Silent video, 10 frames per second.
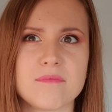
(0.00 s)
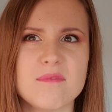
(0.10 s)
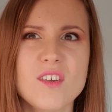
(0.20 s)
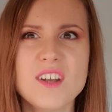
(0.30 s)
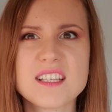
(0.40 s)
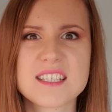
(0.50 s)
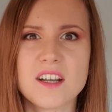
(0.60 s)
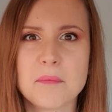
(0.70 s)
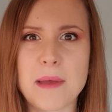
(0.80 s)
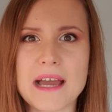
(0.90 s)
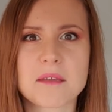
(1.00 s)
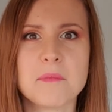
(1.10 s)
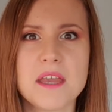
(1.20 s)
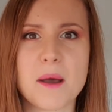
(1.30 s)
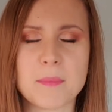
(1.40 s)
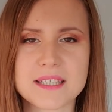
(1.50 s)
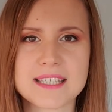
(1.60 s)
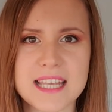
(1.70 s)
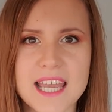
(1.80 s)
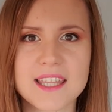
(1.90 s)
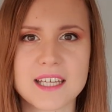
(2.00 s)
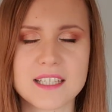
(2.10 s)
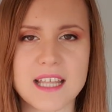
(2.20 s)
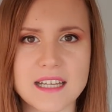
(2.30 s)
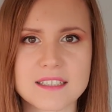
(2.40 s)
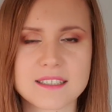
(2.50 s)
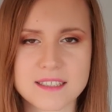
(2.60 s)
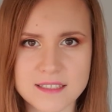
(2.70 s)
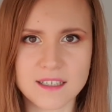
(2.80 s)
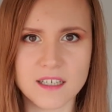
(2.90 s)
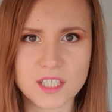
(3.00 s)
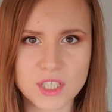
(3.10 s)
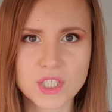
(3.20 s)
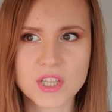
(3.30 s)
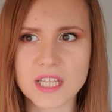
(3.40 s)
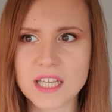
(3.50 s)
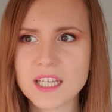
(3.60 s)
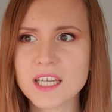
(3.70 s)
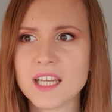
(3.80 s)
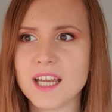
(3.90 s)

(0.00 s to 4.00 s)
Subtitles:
not necessarily back me up, but say that that's a good thing,